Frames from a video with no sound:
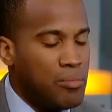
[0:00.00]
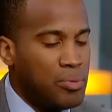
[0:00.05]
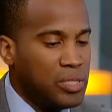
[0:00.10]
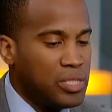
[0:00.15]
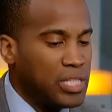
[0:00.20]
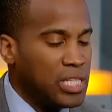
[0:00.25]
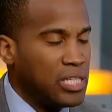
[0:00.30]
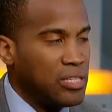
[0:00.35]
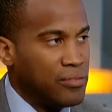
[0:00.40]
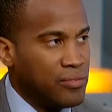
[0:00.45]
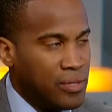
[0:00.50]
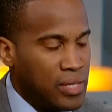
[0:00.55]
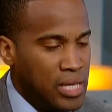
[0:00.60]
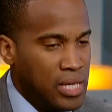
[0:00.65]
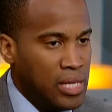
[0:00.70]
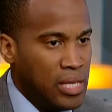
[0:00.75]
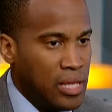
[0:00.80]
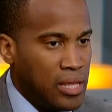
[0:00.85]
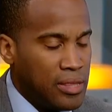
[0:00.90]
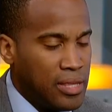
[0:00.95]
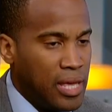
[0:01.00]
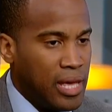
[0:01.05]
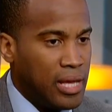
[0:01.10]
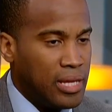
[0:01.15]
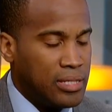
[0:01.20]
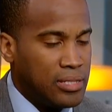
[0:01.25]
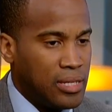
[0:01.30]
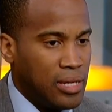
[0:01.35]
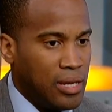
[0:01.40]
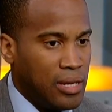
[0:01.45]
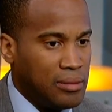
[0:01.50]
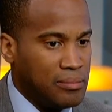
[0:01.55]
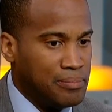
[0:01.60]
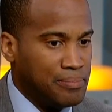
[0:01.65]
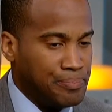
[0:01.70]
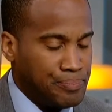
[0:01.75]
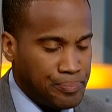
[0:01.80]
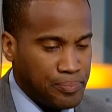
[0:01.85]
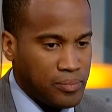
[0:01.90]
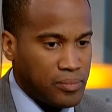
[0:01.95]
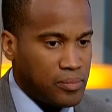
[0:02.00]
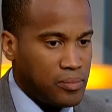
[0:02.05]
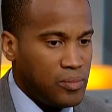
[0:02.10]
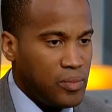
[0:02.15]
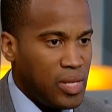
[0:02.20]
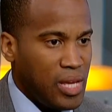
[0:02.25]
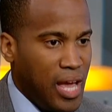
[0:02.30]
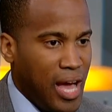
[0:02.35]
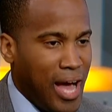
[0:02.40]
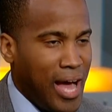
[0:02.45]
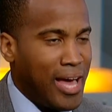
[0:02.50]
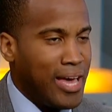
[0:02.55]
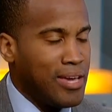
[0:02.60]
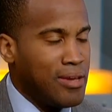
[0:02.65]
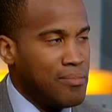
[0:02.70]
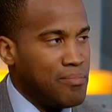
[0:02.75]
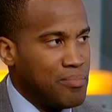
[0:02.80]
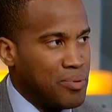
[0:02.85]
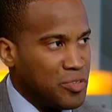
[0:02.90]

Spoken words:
believe that I